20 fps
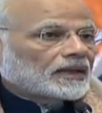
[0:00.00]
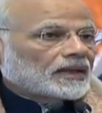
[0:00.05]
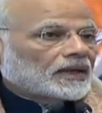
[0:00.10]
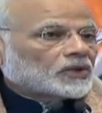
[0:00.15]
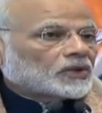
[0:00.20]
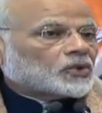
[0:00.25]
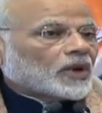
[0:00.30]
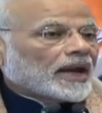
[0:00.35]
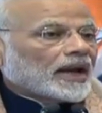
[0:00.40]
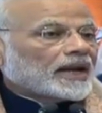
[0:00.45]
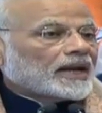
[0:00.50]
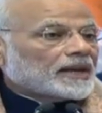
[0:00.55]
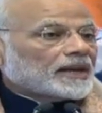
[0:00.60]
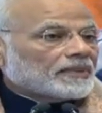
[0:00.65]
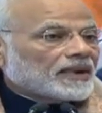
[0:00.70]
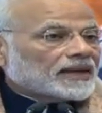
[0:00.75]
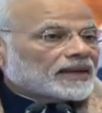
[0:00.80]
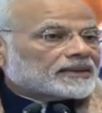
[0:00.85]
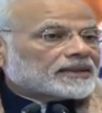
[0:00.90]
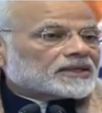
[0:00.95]
To
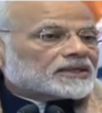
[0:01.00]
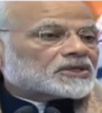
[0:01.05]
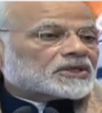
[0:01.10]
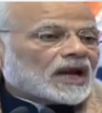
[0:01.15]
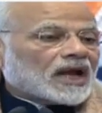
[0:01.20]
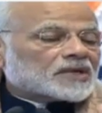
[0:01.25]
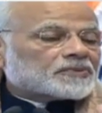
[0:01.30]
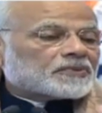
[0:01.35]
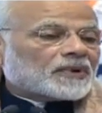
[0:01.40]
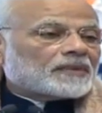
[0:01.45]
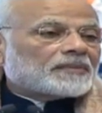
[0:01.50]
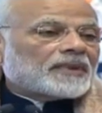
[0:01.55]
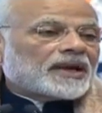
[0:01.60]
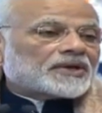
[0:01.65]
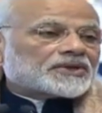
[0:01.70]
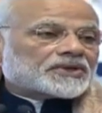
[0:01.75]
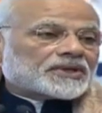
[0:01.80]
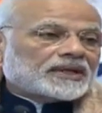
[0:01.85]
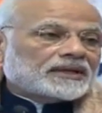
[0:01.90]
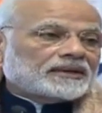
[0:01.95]
enable this
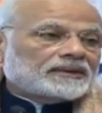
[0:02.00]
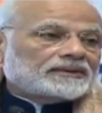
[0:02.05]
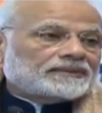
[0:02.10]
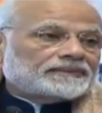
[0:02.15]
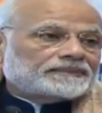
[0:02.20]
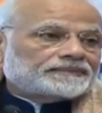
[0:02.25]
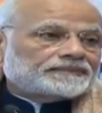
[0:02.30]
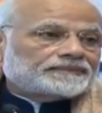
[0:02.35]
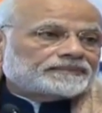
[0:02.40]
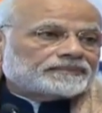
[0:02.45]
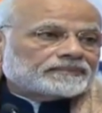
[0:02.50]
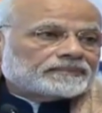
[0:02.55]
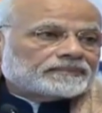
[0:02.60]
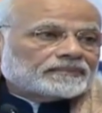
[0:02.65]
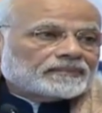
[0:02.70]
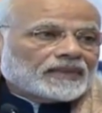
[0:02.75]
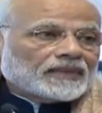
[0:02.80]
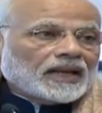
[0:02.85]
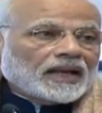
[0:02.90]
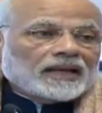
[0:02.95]
transformation,
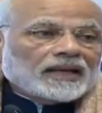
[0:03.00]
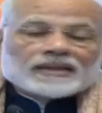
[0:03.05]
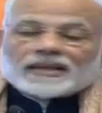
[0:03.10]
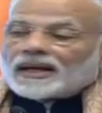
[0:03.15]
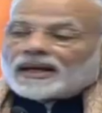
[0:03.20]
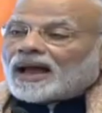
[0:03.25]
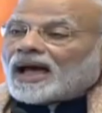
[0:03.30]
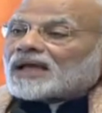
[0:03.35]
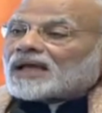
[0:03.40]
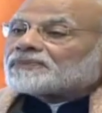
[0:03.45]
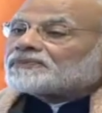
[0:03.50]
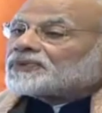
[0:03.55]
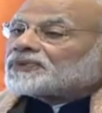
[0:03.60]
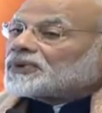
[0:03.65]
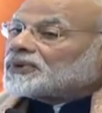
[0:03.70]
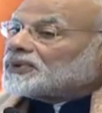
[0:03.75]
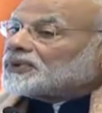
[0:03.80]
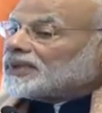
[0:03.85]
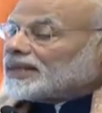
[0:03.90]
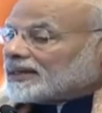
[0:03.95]
in the last
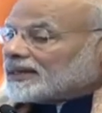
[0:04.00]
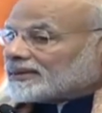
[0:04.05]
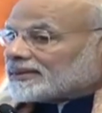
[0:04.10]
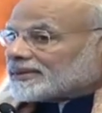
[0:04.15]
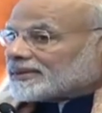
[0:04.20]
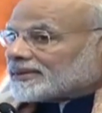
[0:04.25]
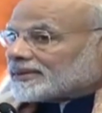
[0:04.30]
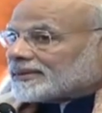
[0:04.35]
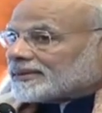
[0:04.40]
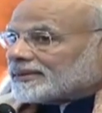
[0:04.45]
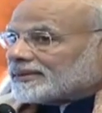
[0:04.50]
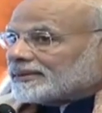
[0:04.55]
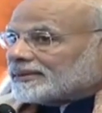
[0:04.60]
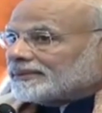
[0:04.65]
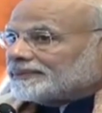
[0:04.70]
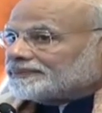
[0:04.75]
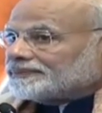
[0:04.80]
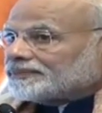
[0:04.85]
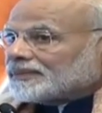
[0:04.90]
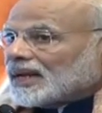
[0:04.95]
few years,
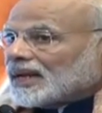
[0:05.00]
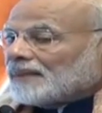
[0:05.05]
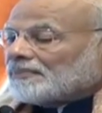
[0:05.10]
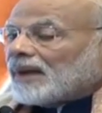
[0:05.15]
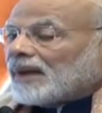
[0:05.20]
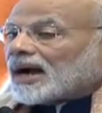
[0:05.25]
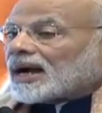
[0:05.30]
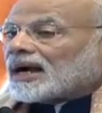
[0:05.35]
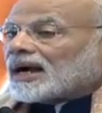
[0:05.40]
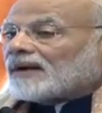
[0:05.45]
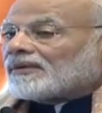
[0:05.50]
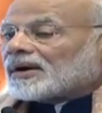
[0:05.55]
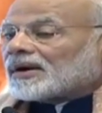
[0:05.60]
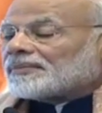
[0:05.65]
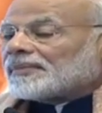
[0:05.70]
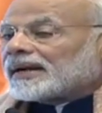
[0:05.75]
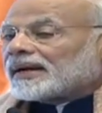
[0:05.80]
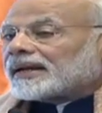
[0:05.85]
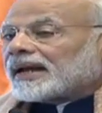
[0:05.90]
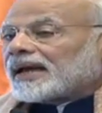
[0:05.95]
my
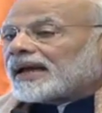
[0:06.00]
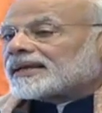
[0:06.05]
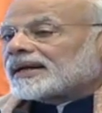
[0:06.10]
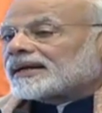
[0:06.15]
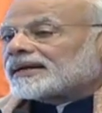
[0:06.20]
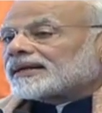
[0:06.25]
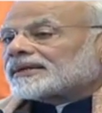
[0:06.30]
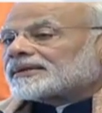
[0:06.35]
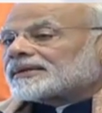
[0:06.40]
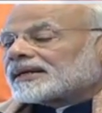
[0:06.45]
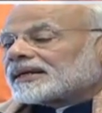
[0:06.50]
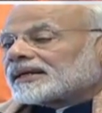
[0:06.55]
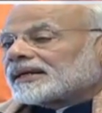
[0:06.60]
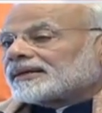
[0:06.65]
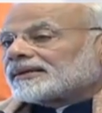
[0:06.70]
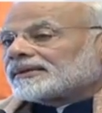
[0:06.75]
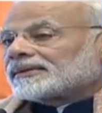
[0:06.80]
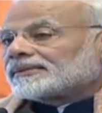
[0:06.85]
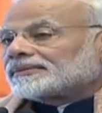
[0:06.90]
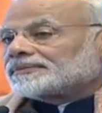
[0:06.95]
government has undertaken
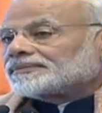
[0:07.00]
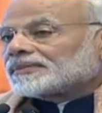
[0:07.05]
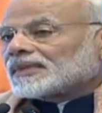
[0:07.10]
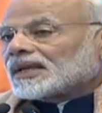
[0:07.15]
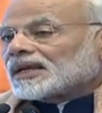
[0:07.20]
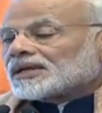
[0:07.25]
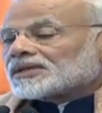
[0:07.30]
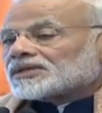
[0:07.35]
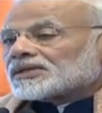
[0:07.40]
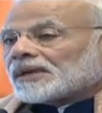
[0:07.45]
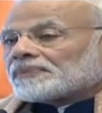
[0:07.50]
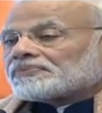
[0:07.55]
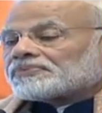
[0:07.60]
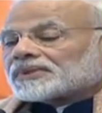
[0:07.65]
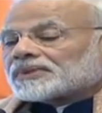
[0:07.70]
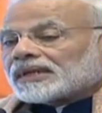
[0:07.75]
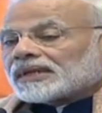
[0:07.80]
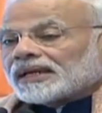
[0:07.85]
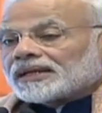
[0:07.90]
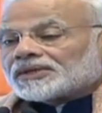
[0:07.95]

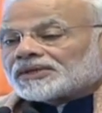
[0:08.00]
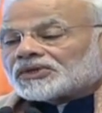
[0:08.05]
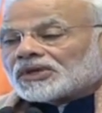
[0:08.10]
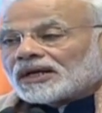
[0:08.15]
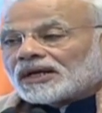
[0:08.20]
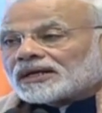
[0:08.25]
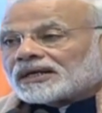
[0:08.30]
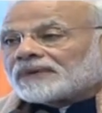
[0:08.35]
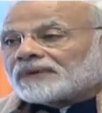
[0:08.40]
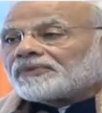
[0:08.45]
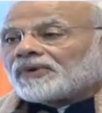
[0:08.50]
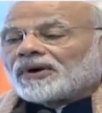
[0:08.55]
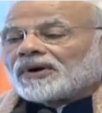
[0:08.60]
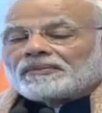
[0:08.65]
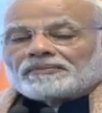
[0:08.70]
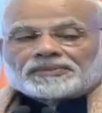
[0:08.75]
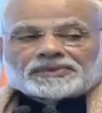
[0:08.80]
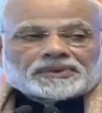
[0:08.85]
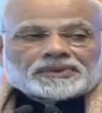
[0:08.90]
substantial reforms.